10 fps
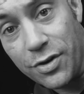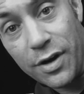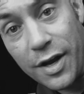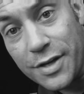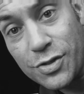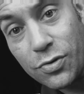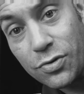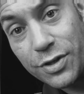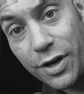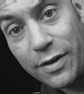You're in high
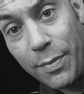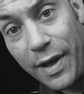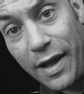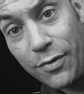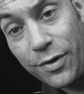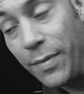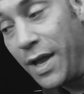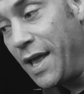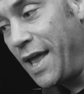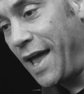school and you're at the band room
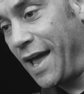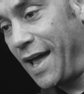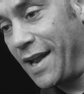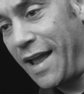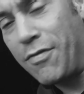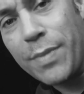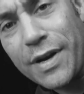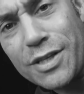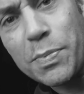and everybody's